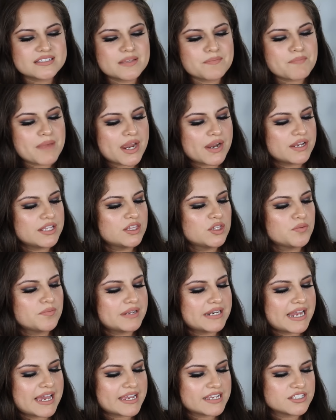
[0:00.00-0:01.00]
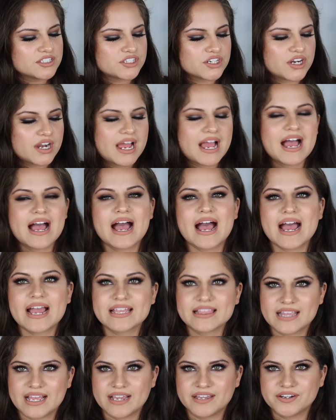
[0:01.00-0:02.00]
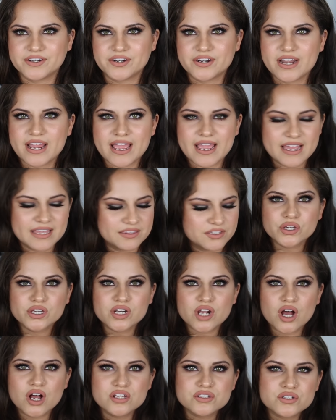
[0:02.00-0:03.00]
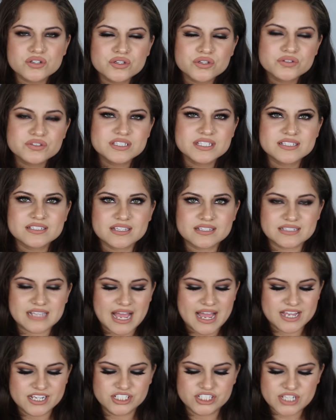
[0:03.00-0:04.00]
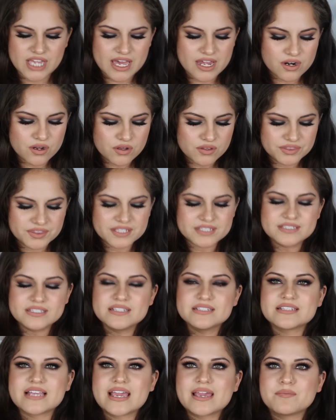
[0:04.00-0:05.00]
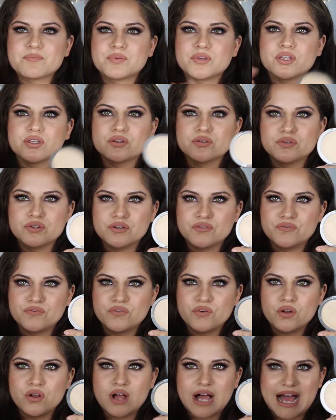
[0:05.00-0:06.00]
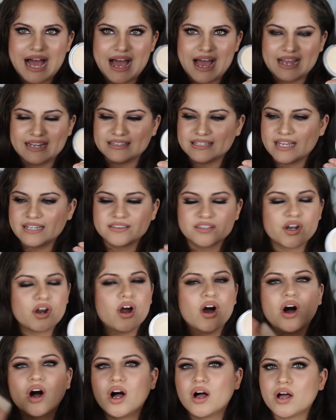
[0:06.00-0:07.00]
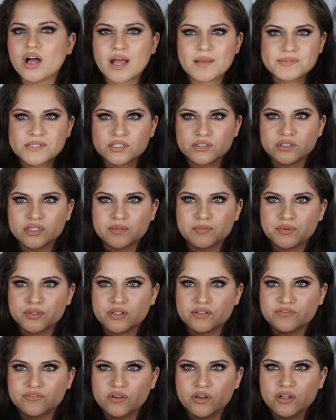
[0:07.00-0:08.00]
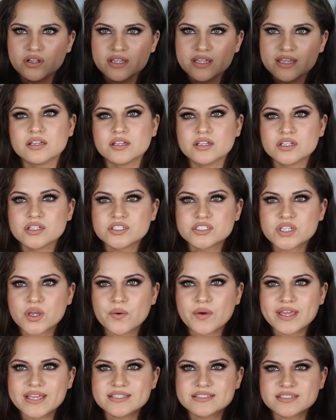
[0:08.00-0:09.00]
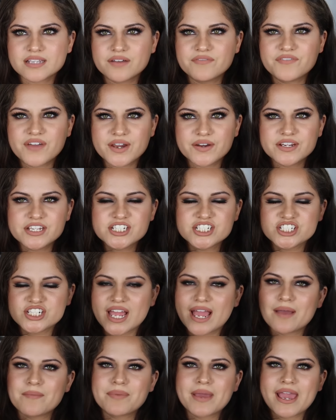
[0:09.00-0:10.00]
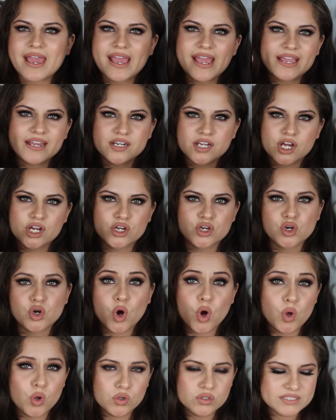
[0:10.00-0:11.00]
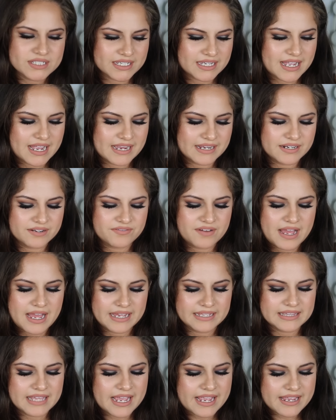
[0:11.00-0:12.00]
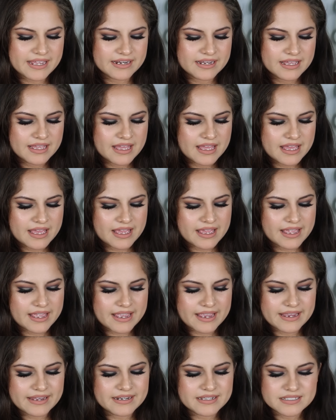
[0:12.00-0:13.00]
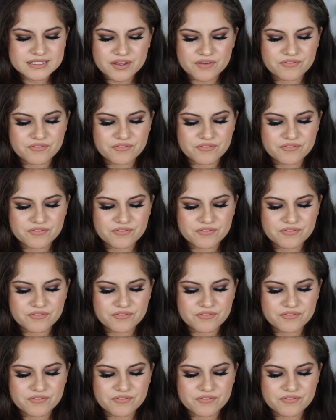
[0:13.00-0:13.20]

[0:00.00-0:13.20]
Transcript: is the Mary Luminizer highlighter, and you can also use this as eyeshadow. This is a beautiful highlight. They're all absolutely beautiful. So it's a very champagne gold kind of highlight. It is